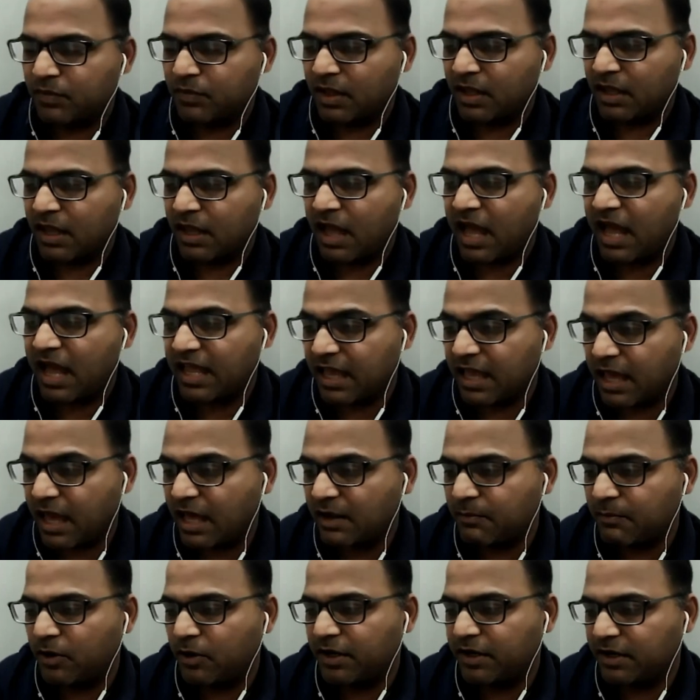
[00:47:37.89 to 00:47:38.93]
Mm, high
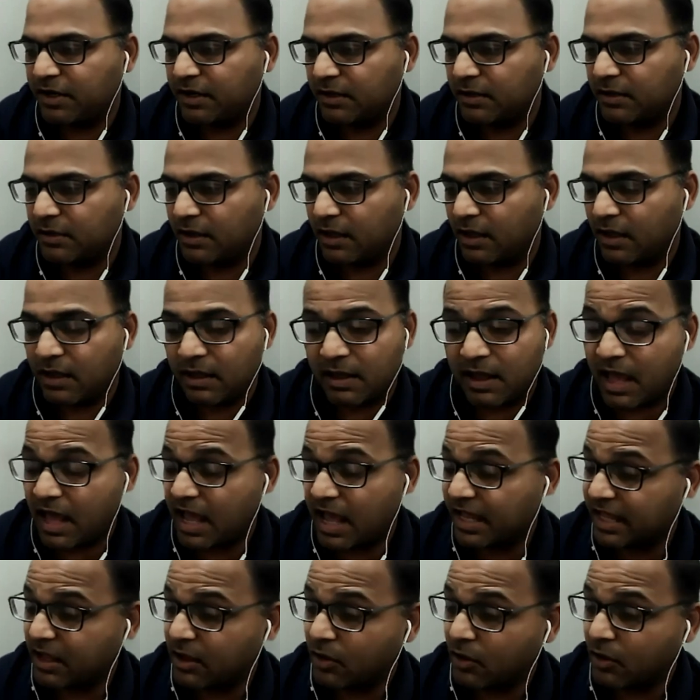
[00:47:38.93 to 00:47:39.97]
carbohydrate, uh,
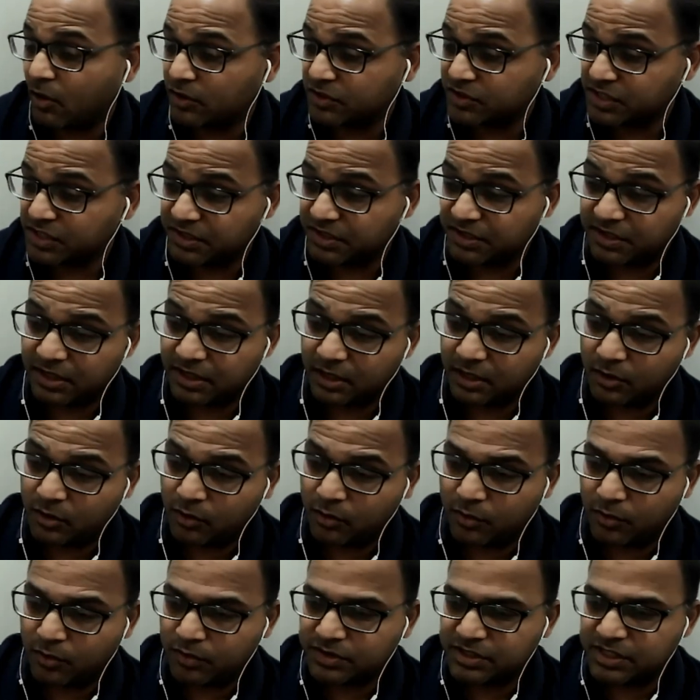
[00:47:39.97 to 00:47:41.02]
high concentrated
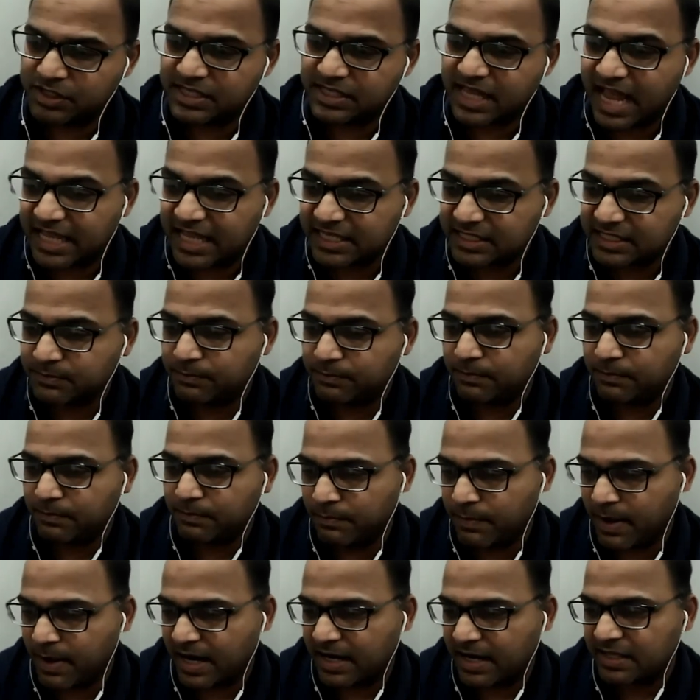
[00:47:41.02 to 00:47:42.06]
glucose is as
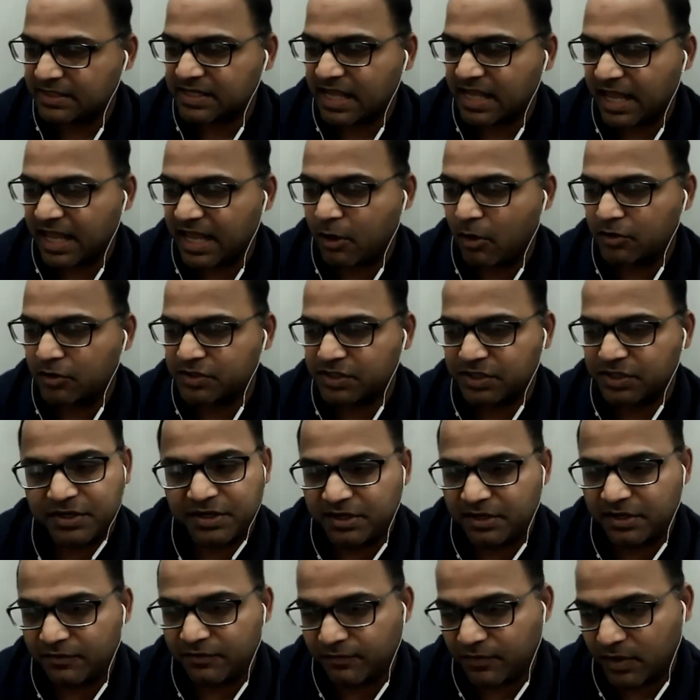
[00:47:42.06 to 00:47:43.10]
bad as high
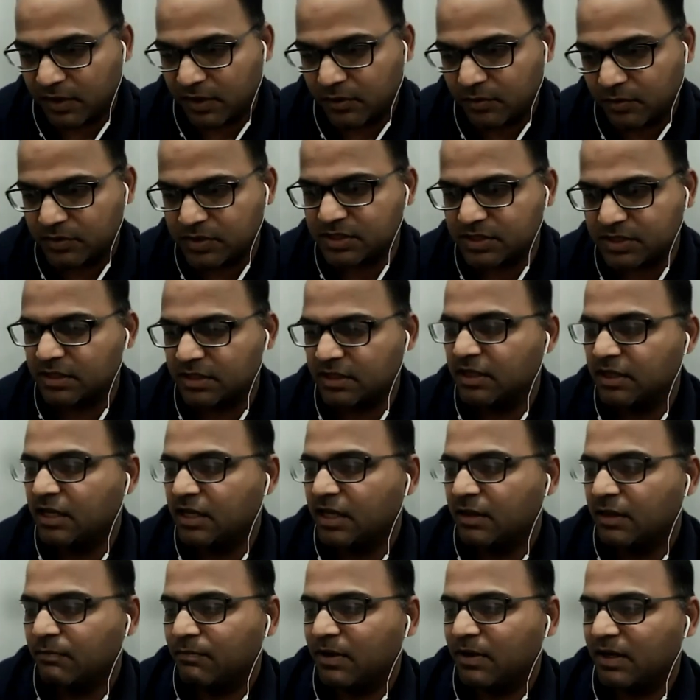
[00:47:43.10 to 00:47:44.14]
concentrated fructose,
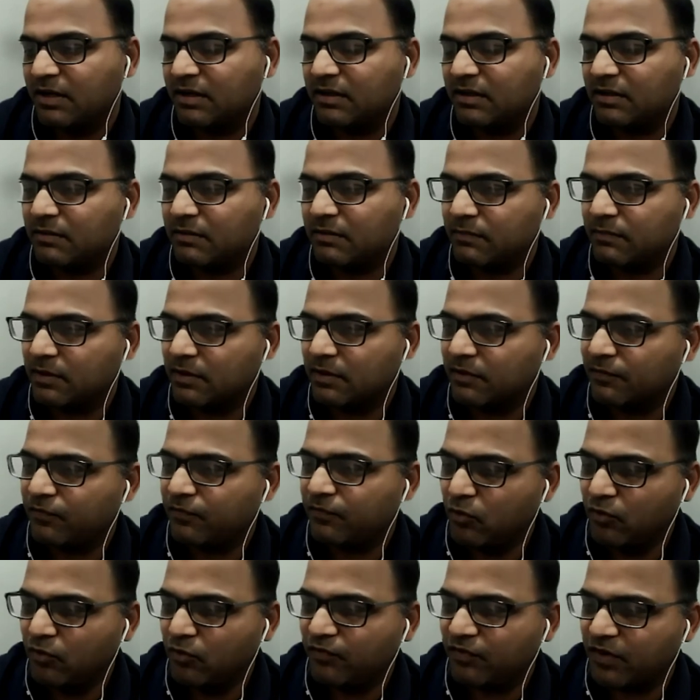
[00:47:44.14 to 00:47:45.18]
but uh,
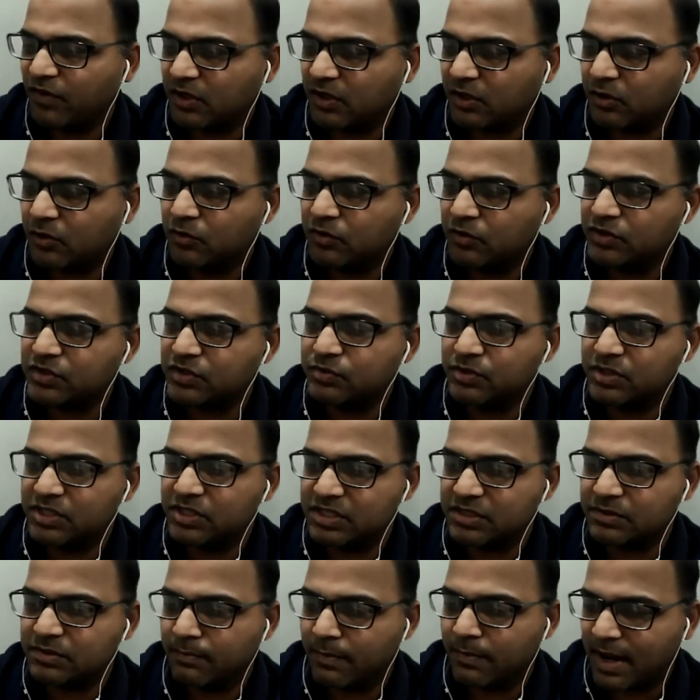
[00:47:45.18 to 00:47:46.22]
fruit fructose,
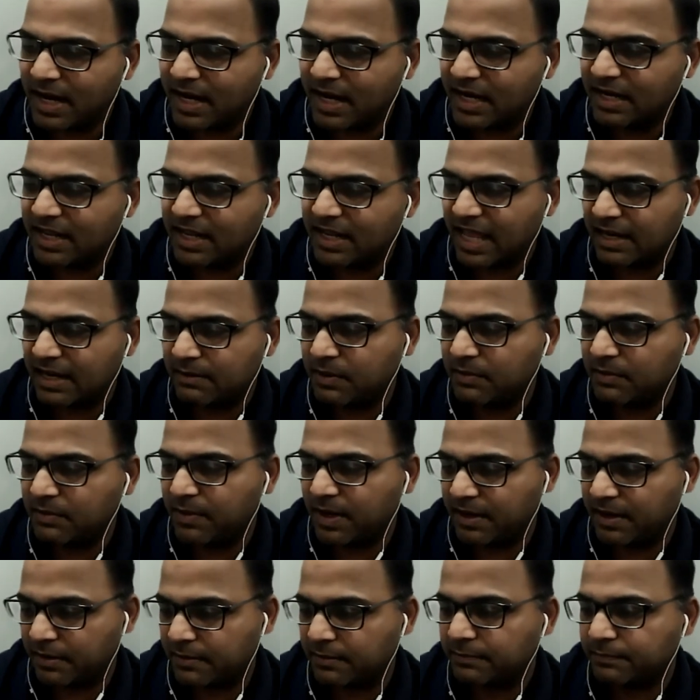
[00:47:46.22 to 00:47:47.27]
which is mild, can be
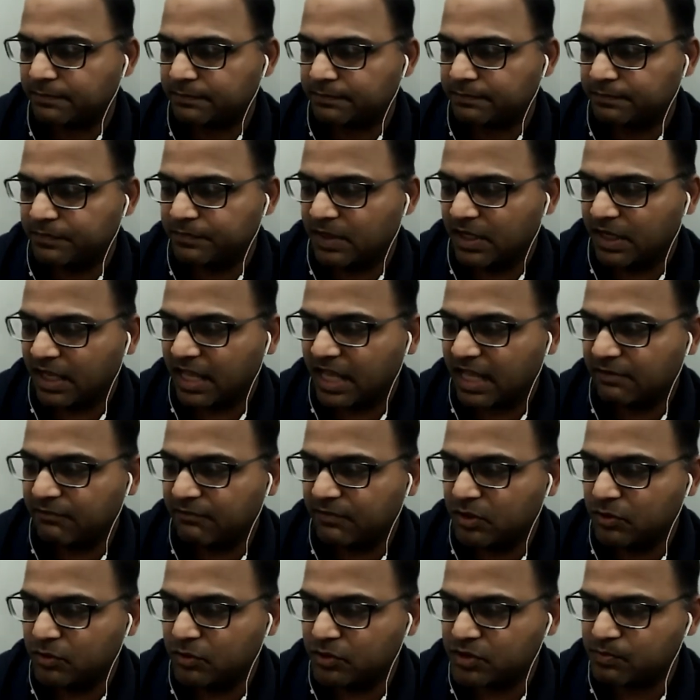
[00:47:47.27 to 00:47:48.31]
better.
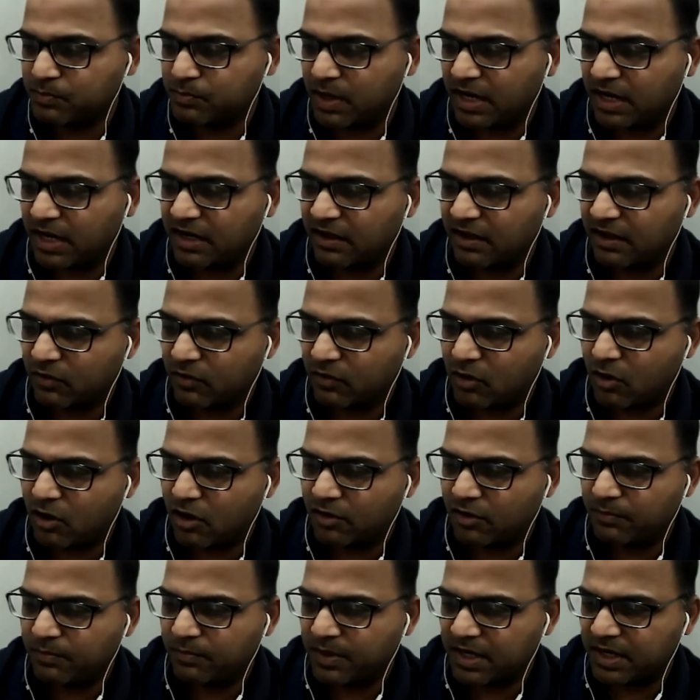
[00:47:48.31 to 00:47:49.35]
Can we use Splenda for
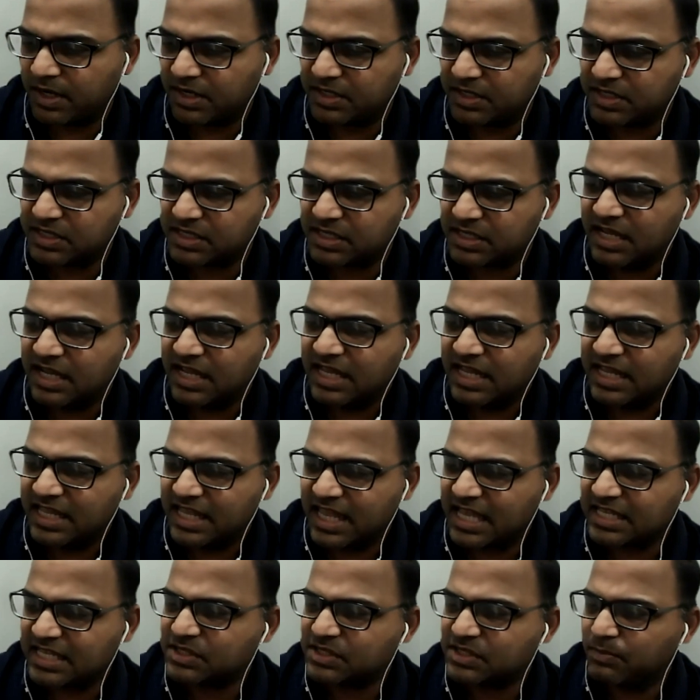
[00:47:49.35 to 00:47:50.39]
long periods?
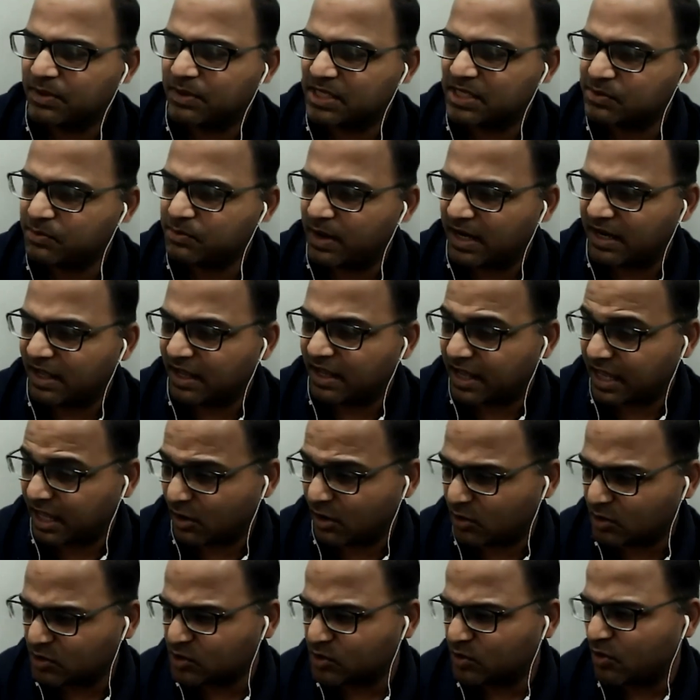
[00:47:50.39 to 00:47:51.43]
Yes, but Splenda
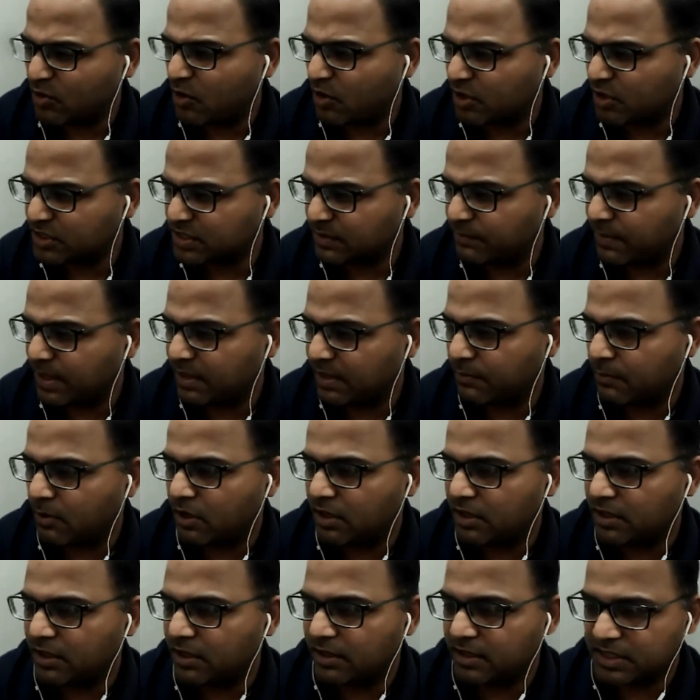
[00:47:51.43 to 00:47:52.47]
can also cause some
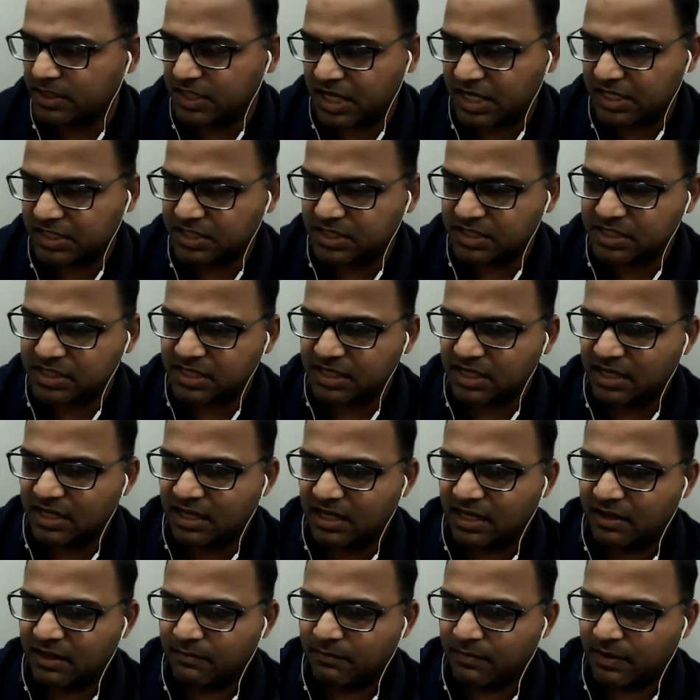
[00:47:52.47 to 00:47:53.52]
metabolic changes.
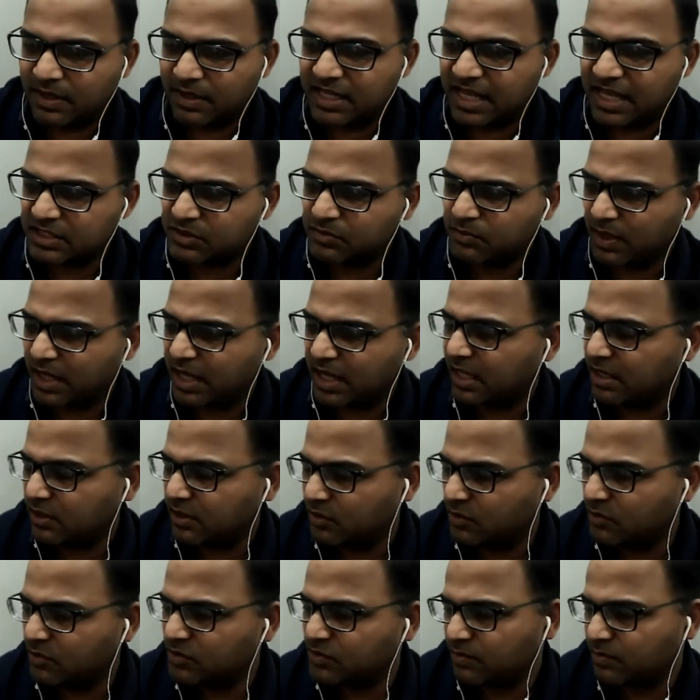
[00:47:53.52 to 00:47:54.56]
But yes, we
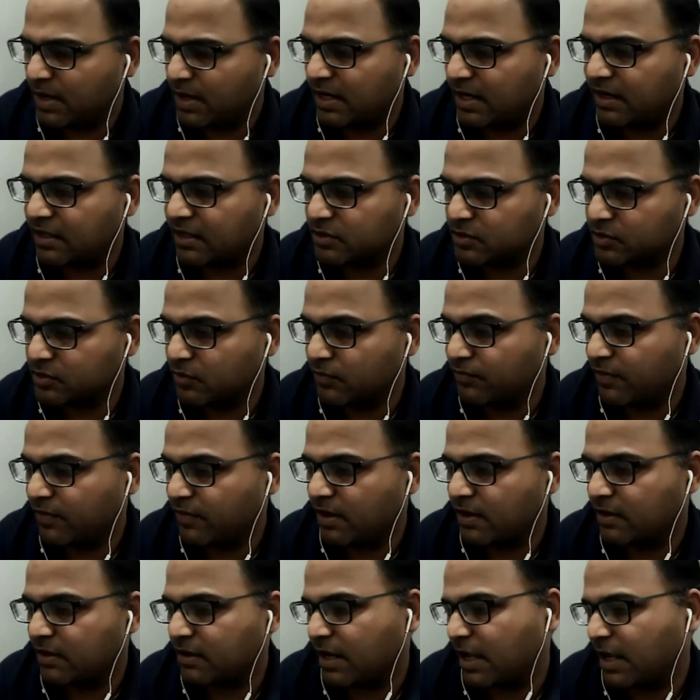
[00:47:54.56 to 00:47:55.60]
can use Splenda so
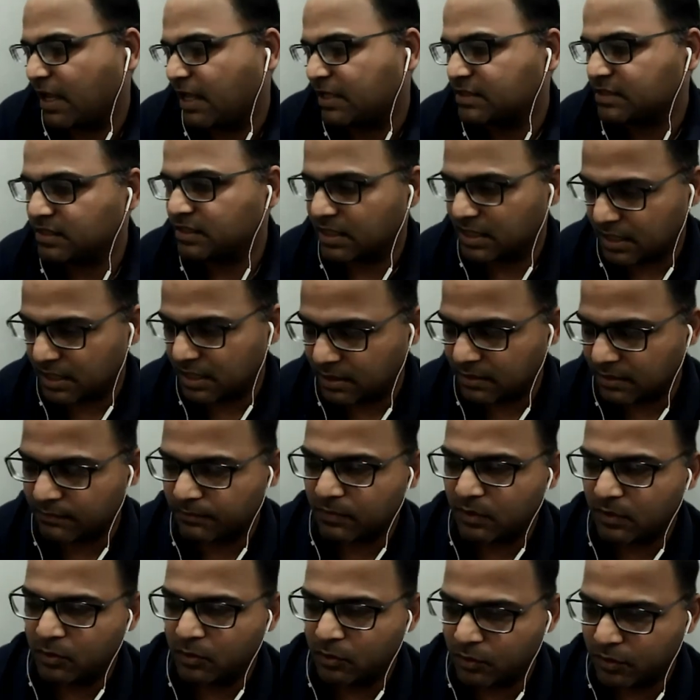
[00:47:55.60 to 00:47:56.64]
far as a
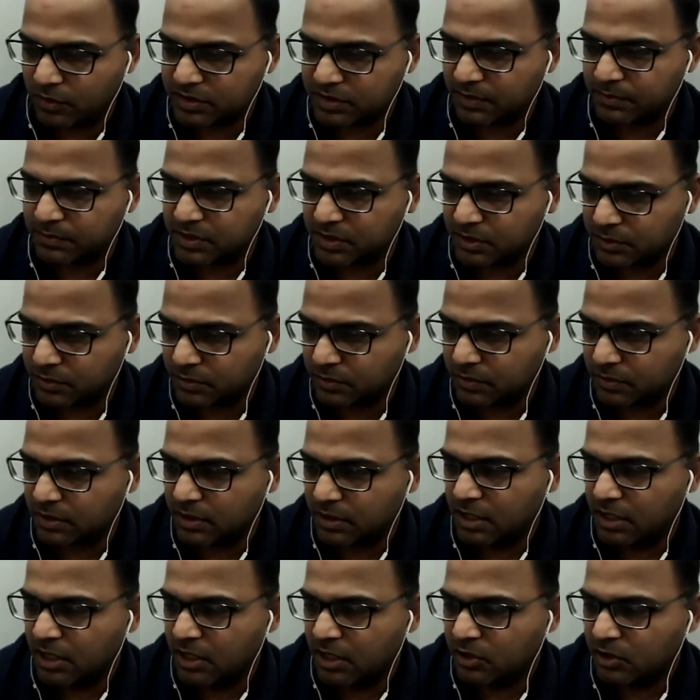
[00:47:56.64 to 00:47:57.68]
uh, glucose substitute.
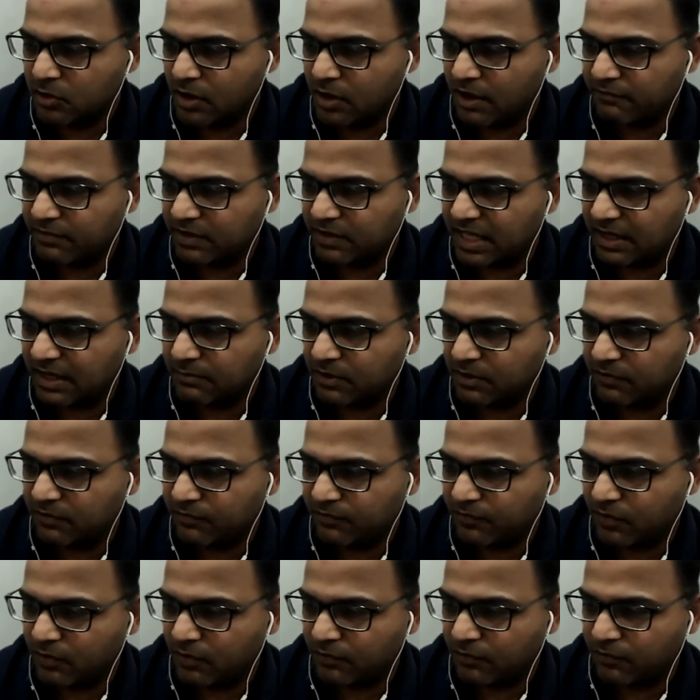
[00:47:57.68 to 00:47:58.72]
Do you have a
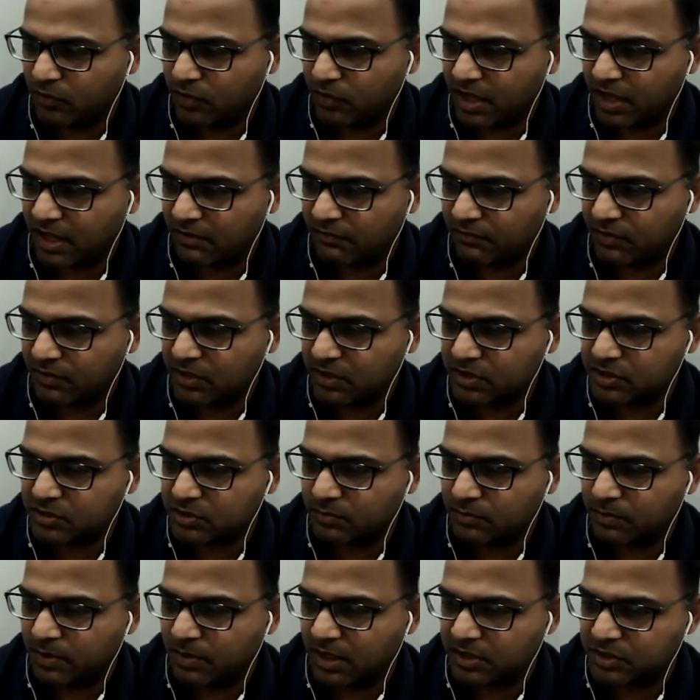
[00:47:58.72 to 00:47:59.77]
table for food
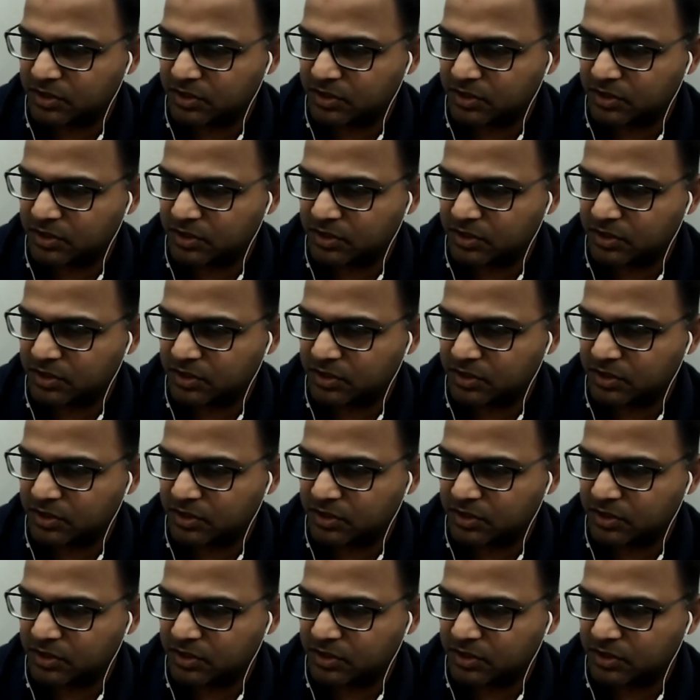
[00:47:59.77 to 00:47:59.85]
converts to